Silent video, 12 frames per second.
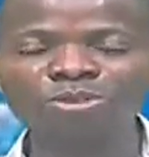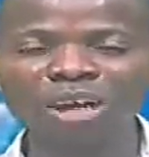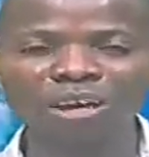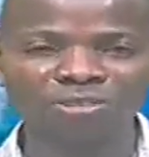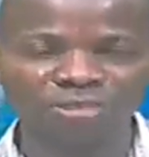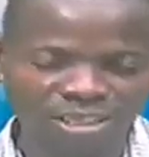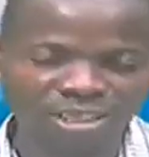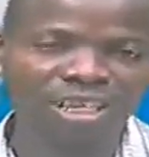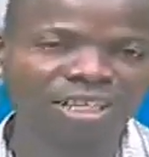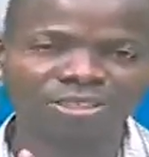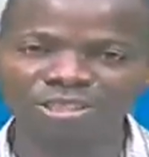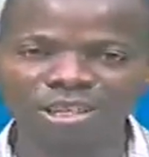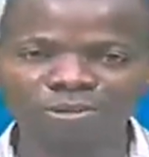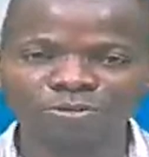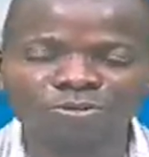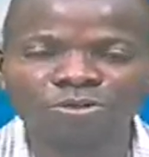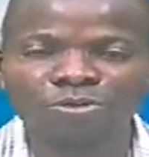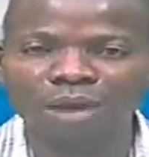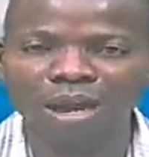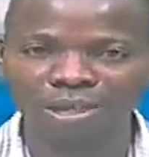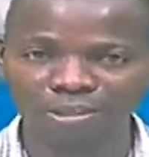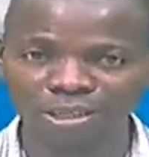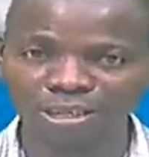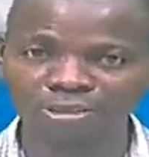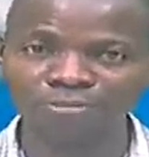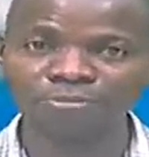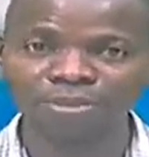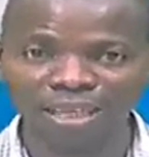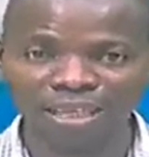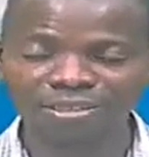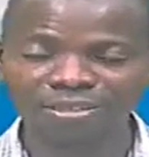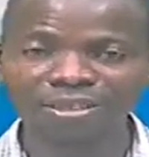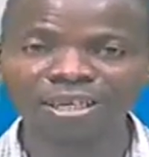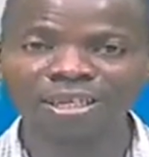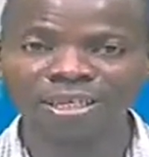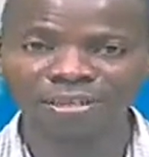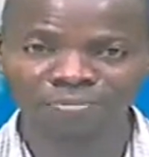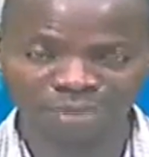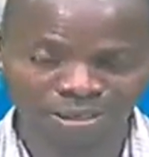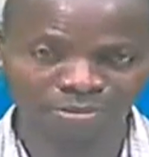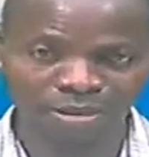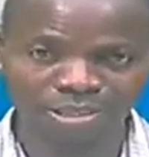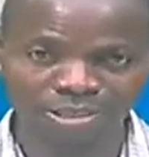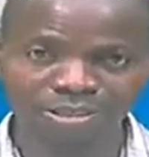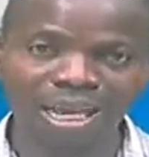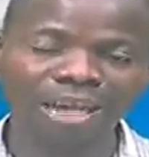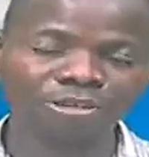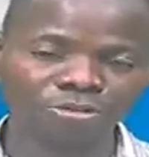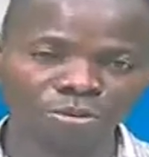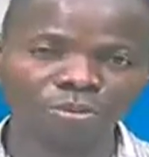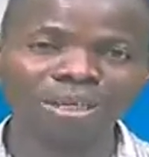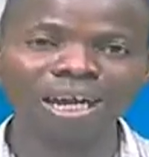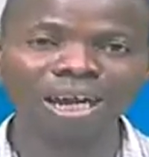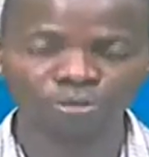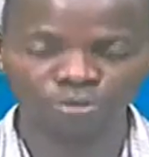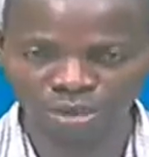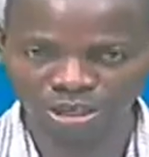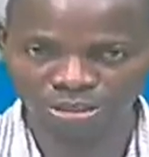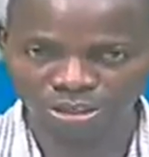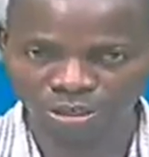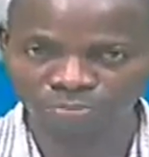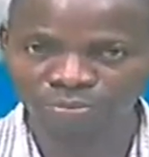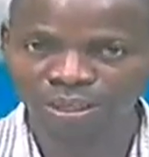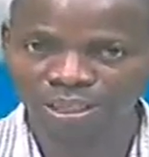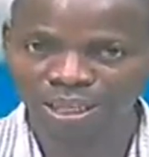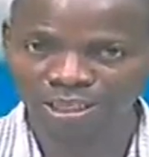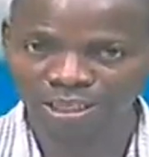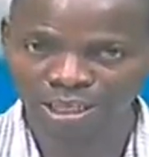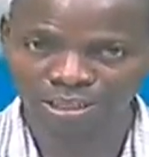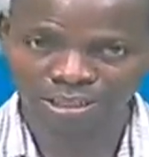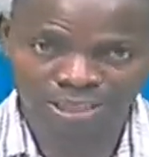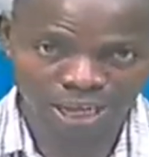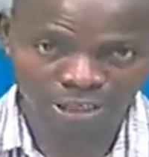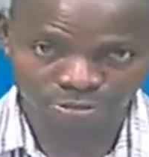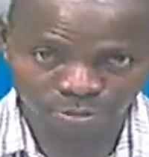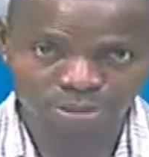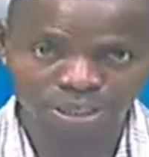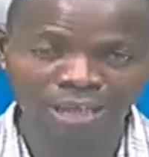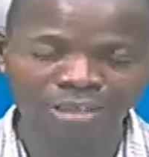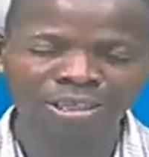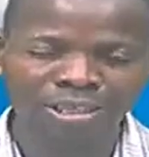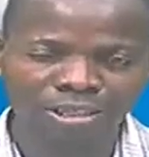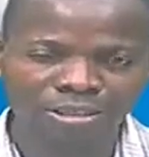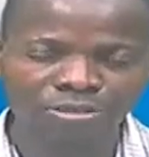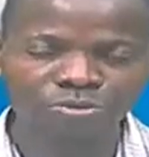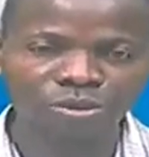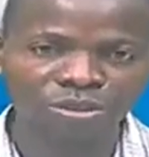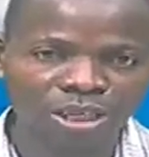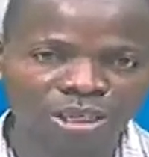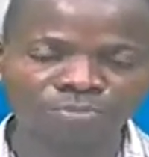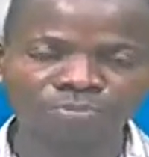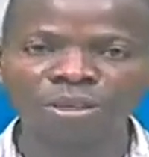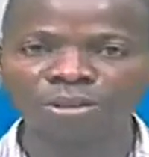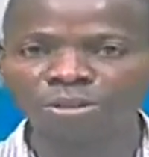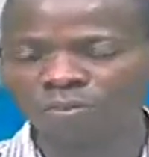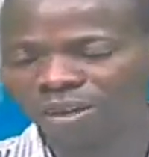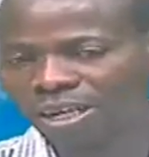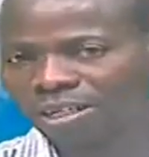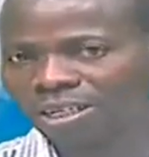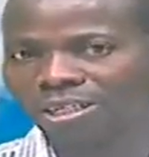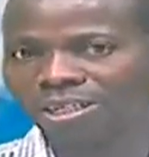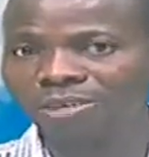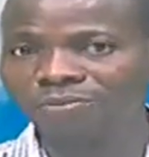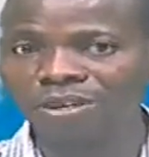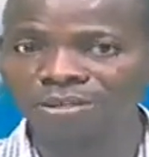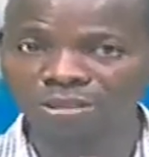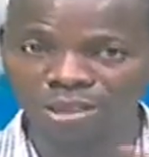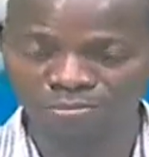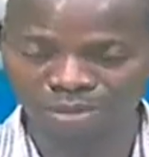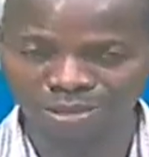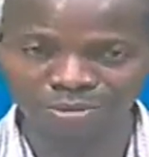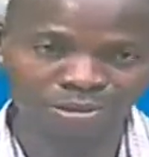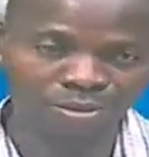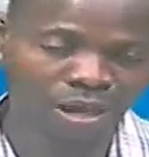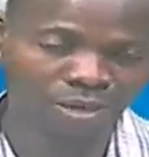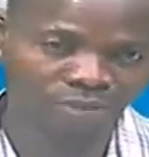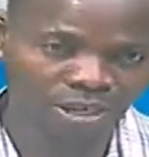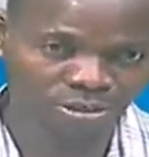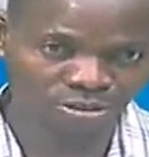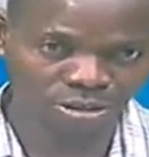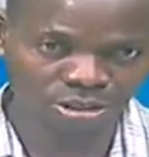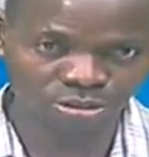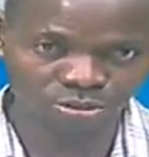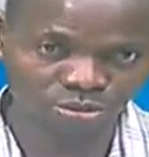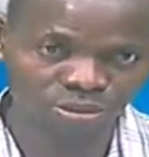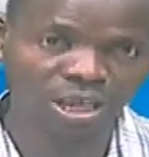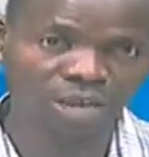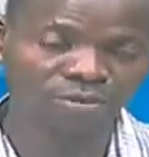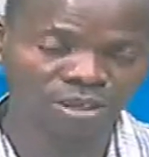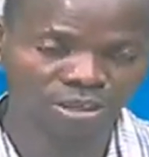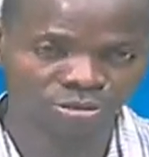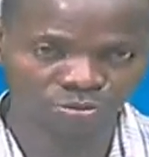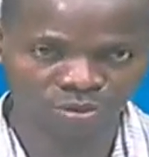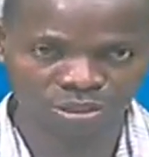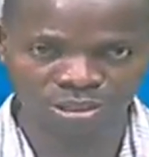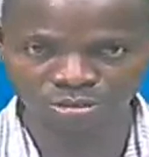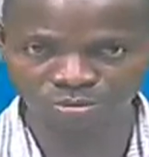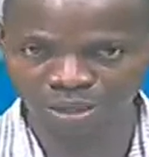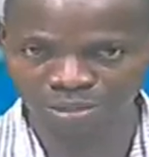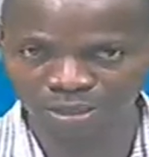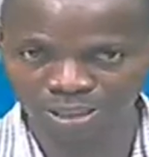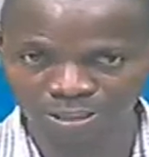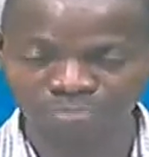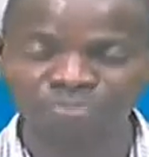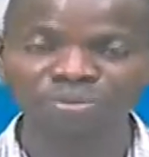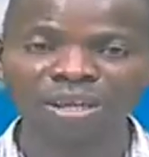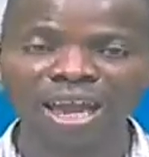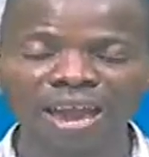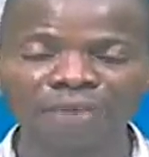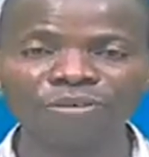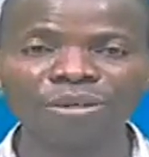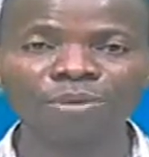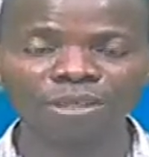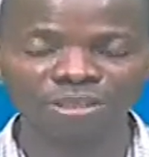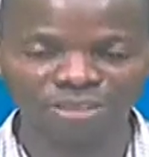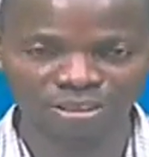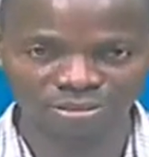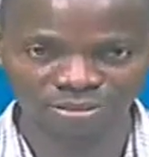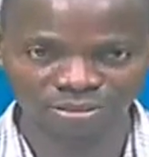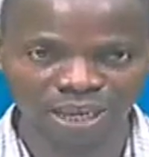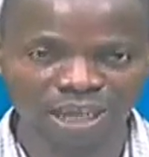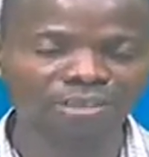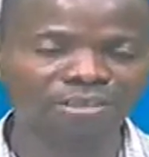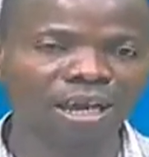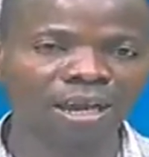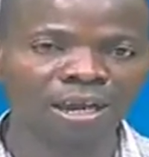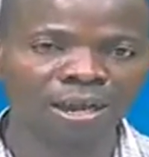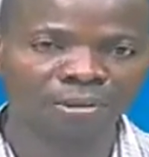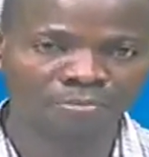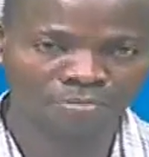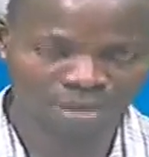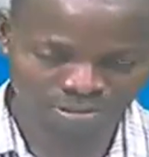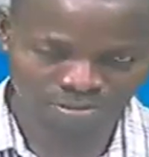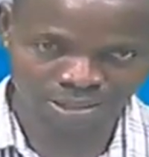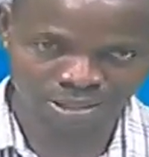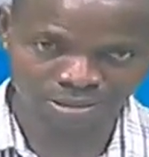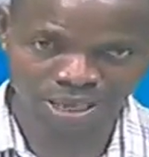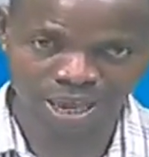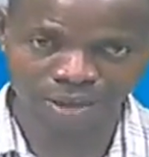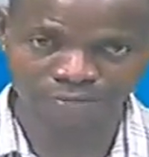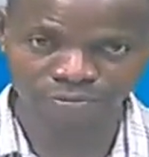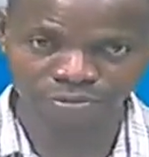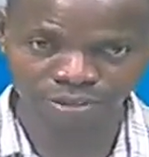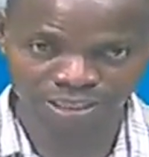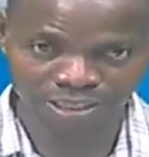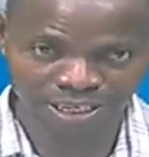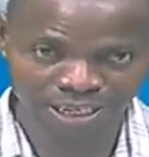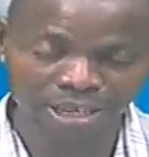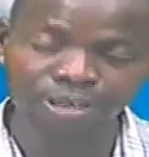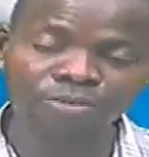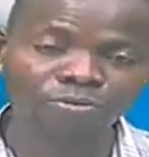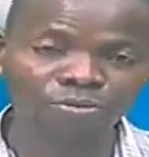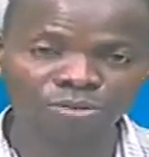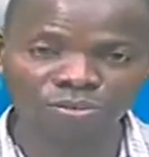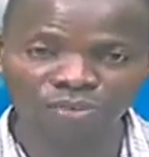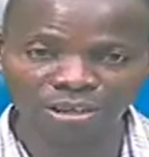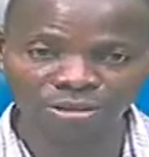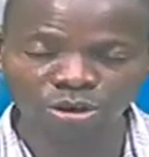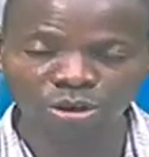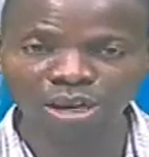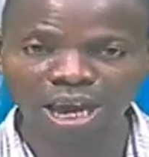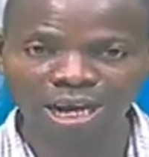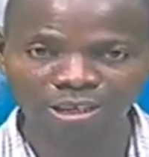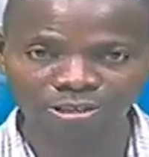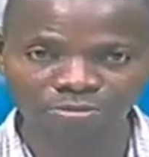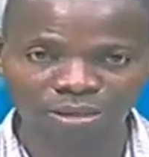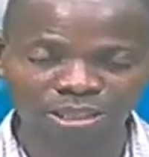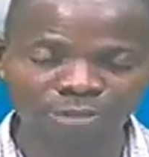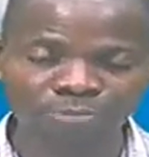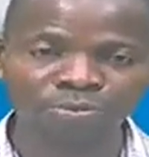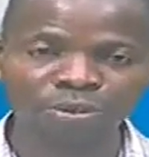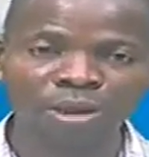You can still get the full mark. Yes, that is in mathematics and some other calculation like that. In as much as it is within. Don't forget the difference in mathematics. I am very sorry to delve a little bit into mathematics. Everybody transacts mathematics every day, even if at all arithmetic.